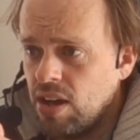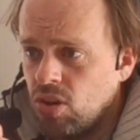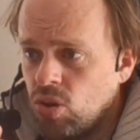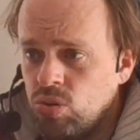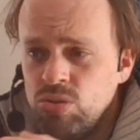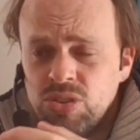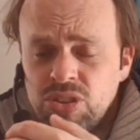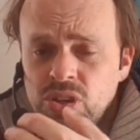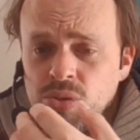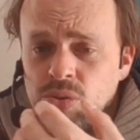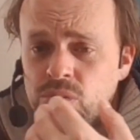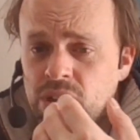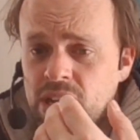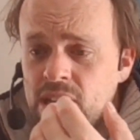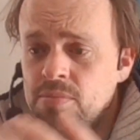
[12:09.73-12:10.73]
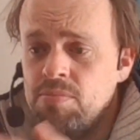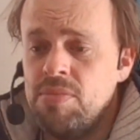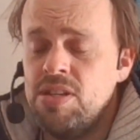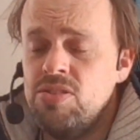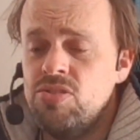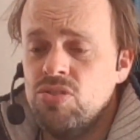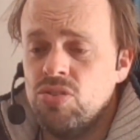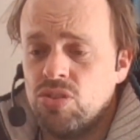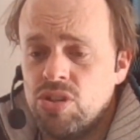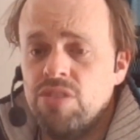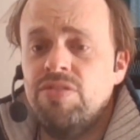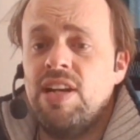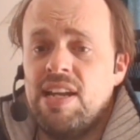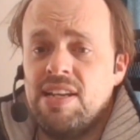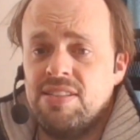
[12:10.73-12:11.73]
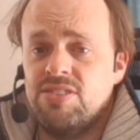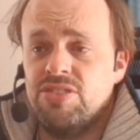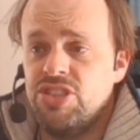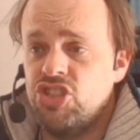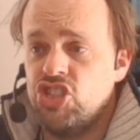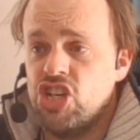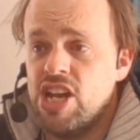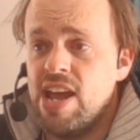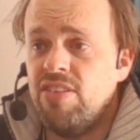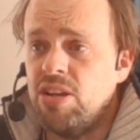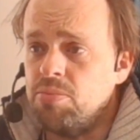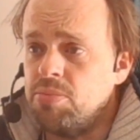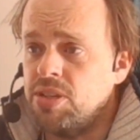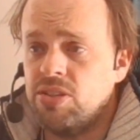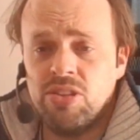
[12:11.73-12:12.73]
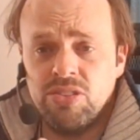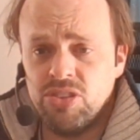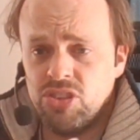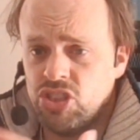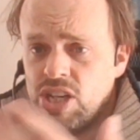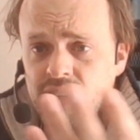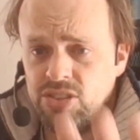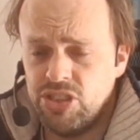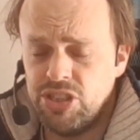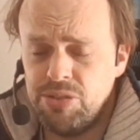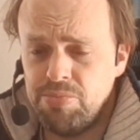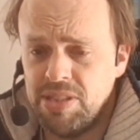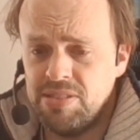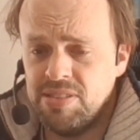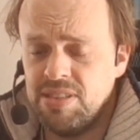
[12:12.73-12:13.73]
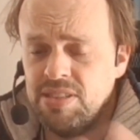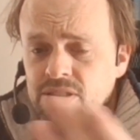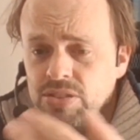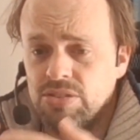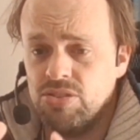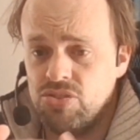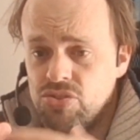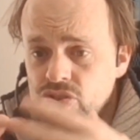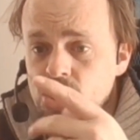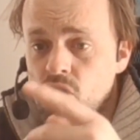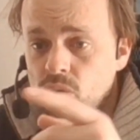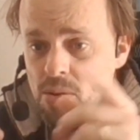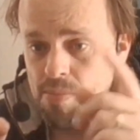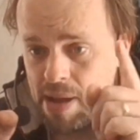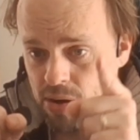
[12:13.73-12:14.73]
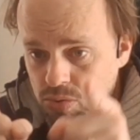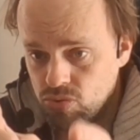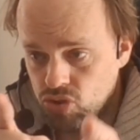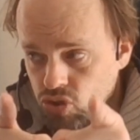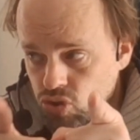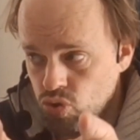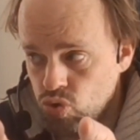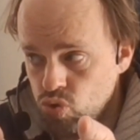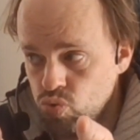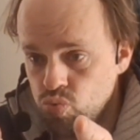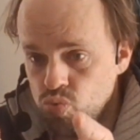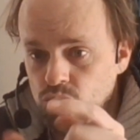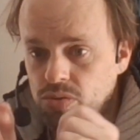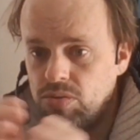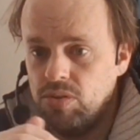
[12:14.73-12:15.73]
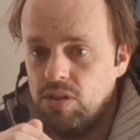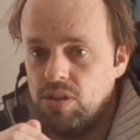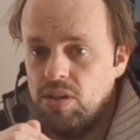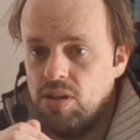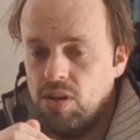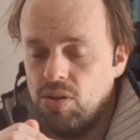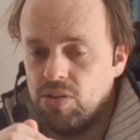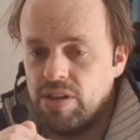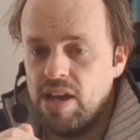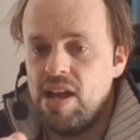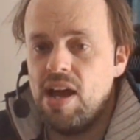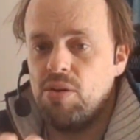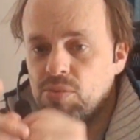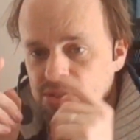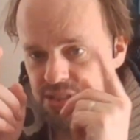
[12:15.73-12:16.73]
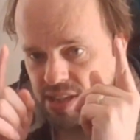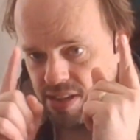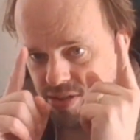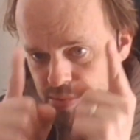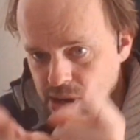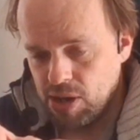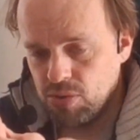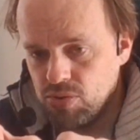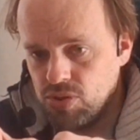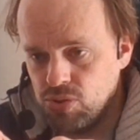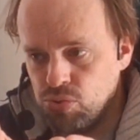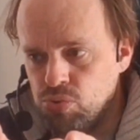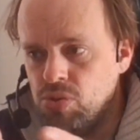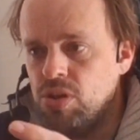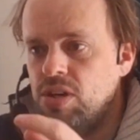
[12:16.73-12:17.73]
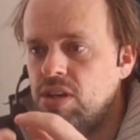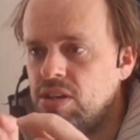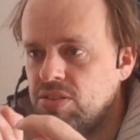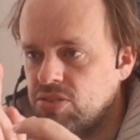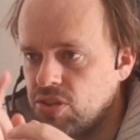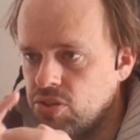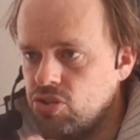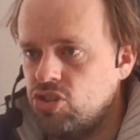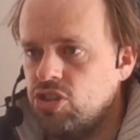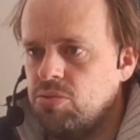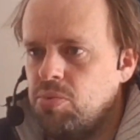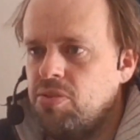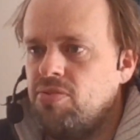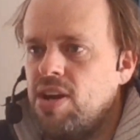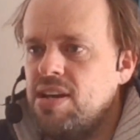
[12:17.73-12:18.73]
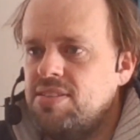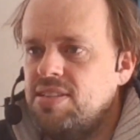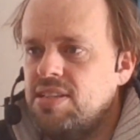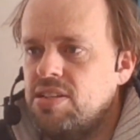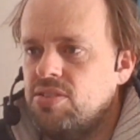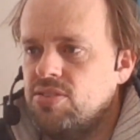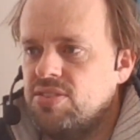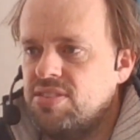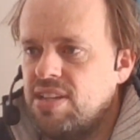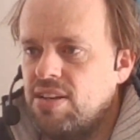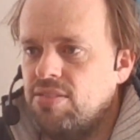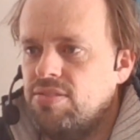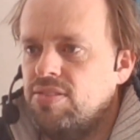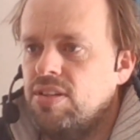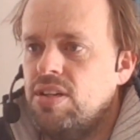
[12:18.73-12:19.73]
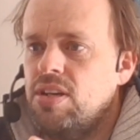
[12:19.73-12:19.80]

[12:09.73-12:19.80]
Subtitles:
Also, it means your cover letter is generic because ChatGPT doesn't know about you. Okay, I want to hear about you. So you should be writing it yourself.